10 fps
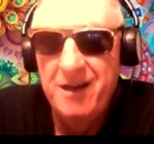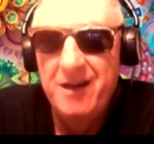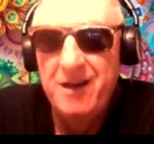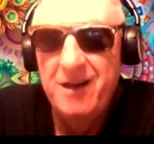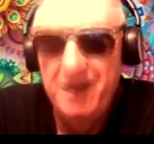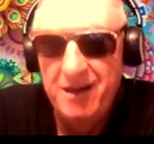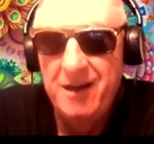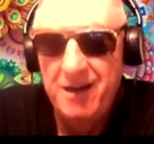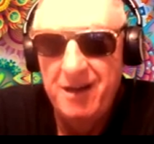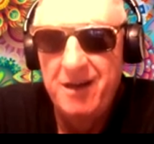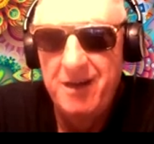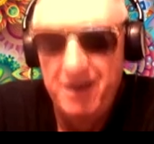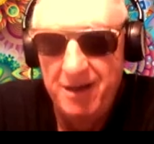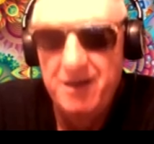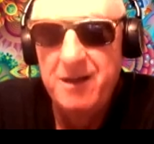
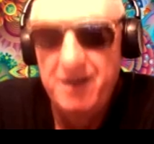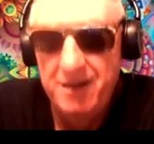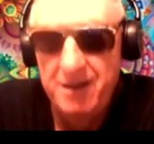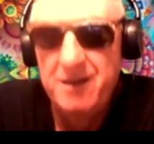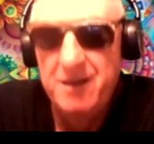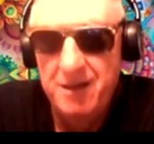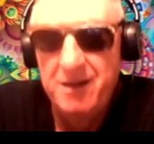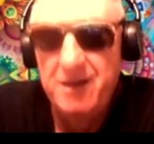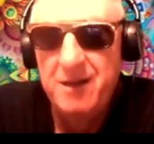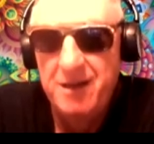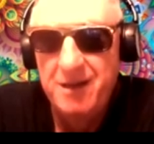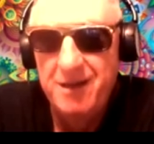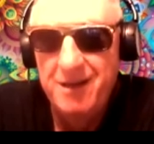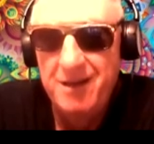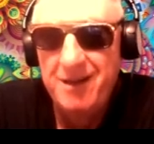
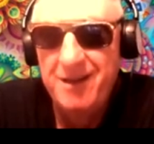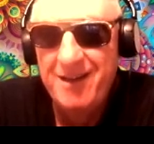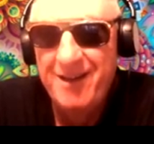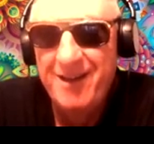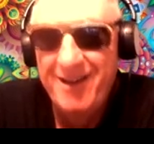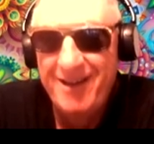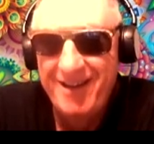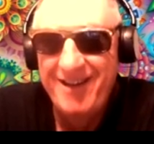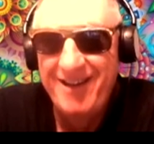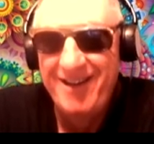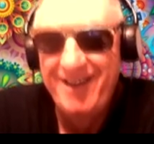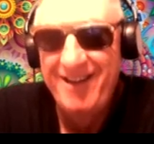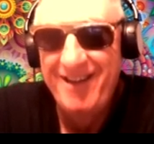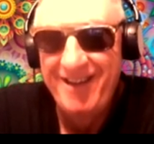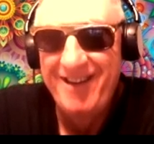
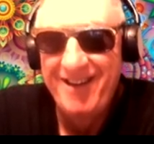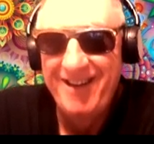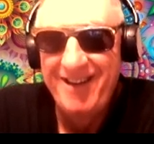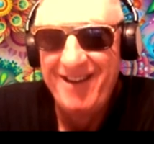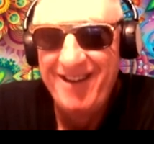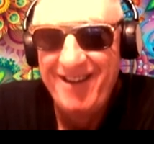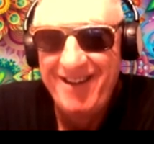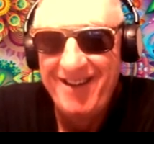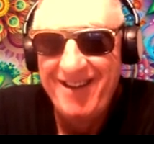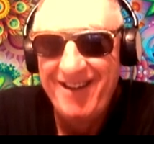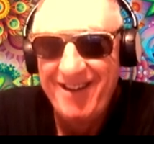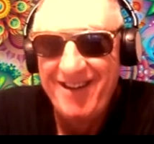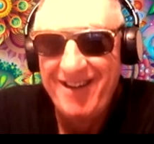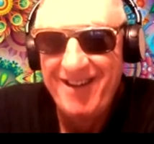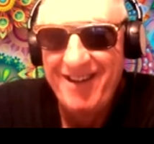
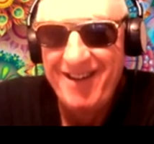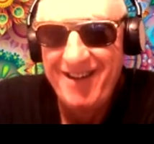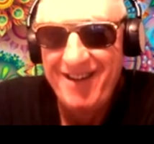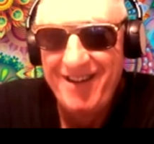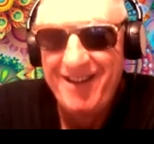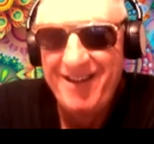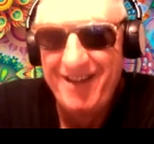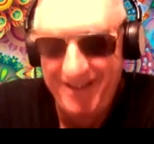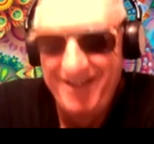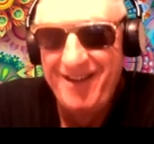No words are spoken by the person on screen.